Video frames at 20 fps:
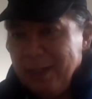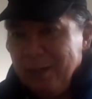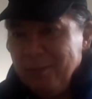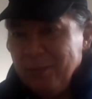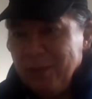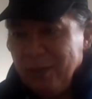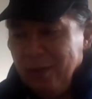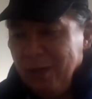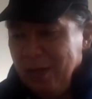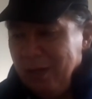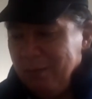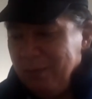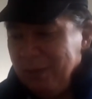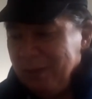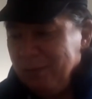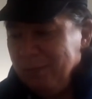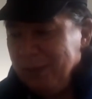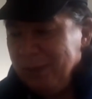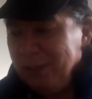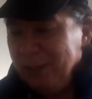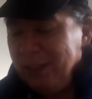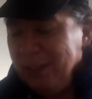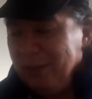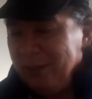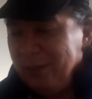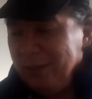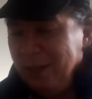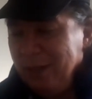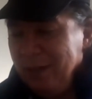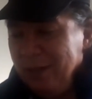that comes along with
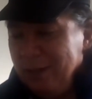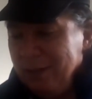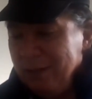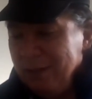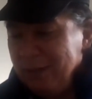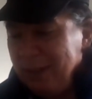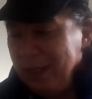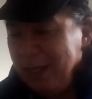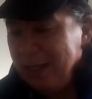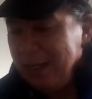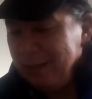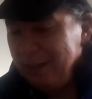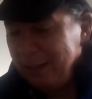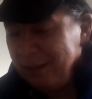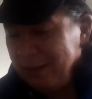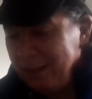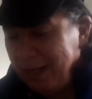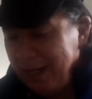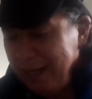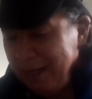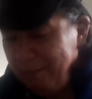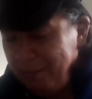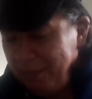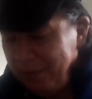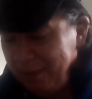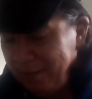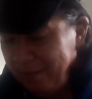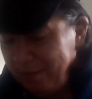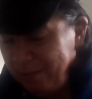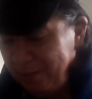these songs and the
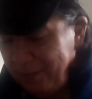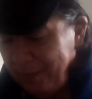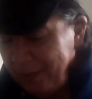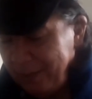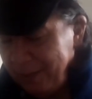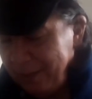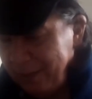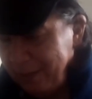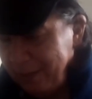type of